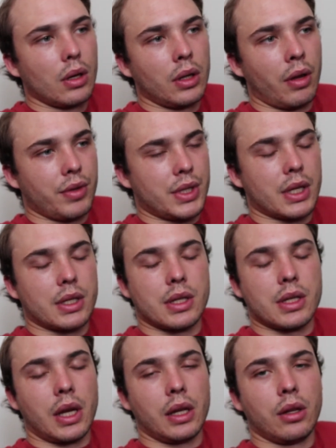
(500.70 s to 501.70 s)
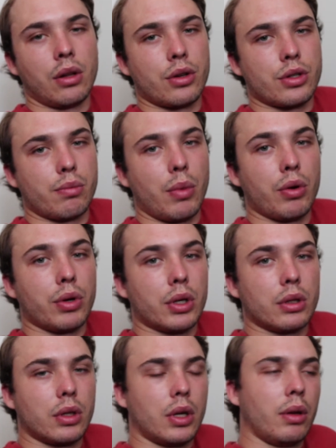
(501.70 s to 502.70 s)
Level 6 is slightly larger
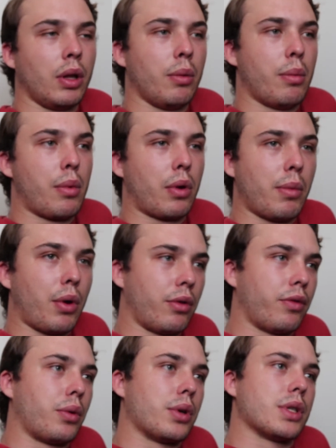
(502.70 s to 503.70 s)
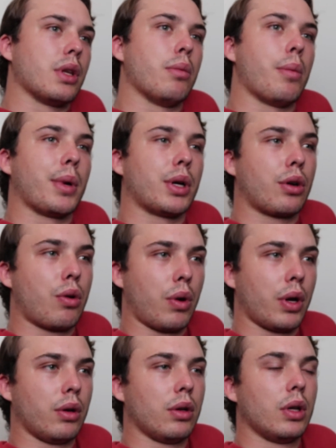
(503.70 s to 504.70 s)
motor, a little bit more motor force, a little bit bigger
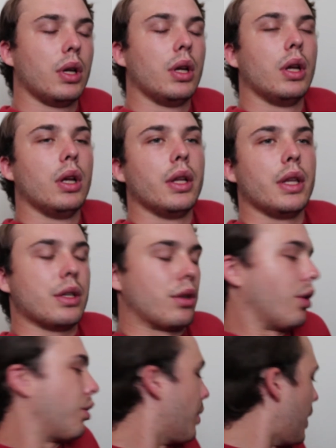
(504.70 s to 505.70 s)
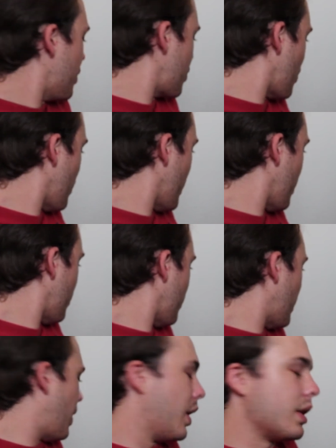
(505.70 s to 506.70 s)
coil. These are a 3-inch coil,
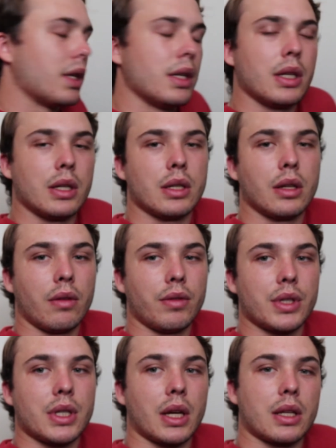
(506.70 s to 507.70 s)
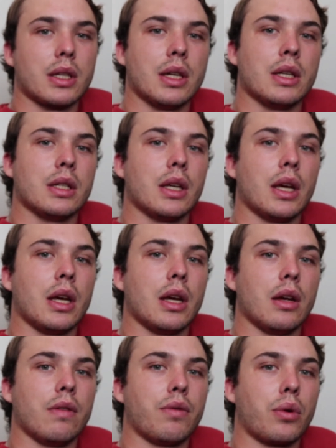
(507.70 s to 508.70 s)
whereas a DC level 6 is
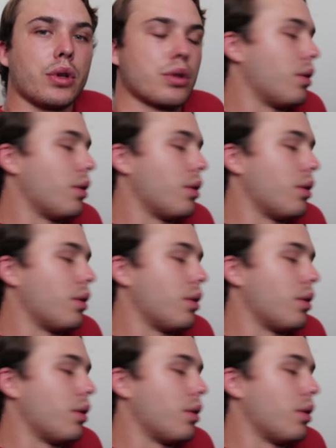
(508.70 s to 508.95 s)
a 4-inch